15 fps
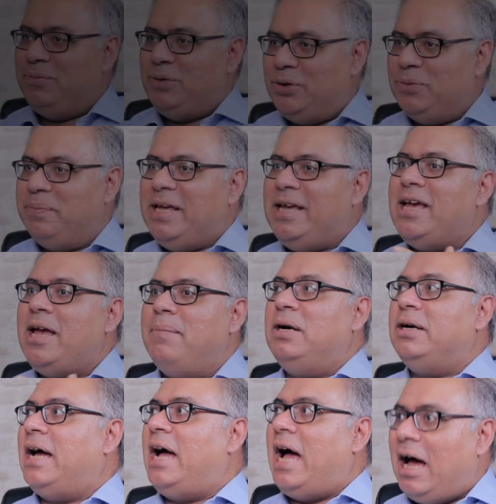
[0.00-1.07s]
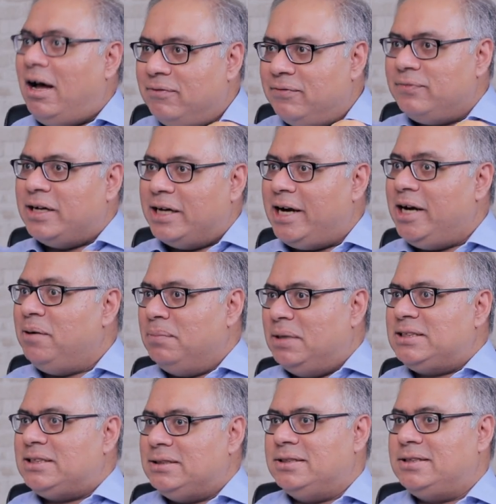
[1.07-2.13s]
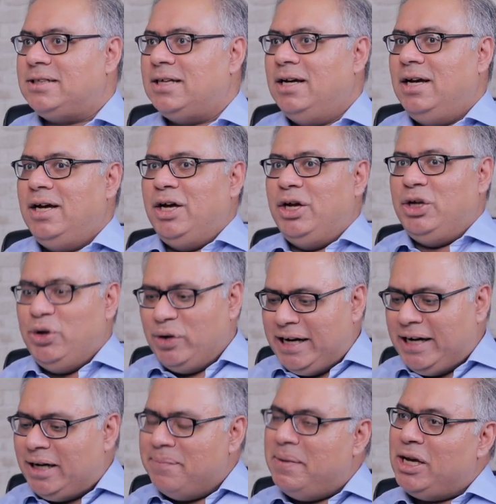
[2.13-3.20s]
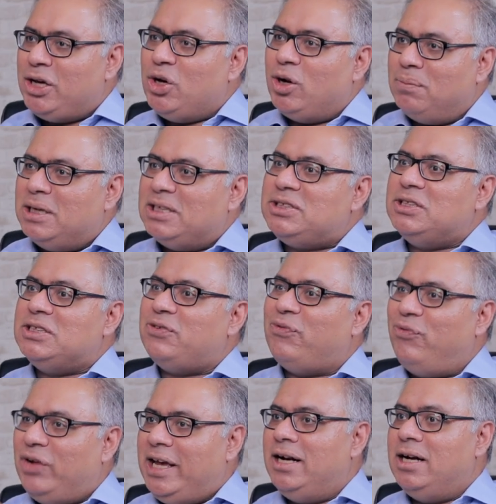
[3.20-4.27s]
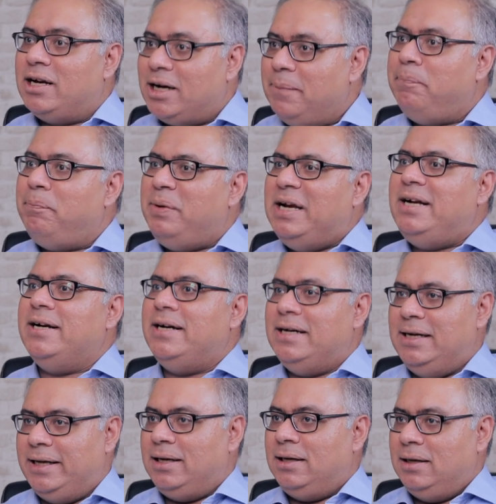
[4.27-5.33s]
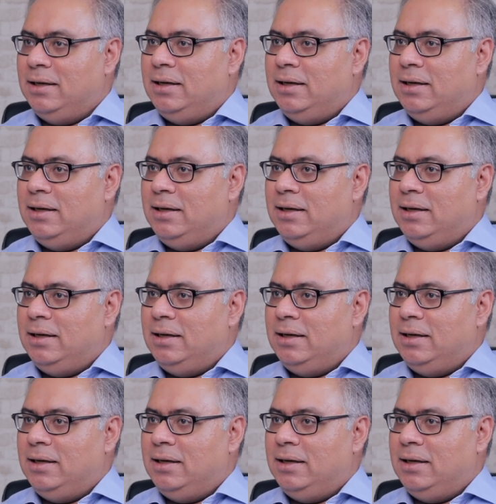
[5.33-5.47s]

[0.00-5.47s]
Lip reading: To being able to have great muscles, you need to make your muscles fail repeatedly,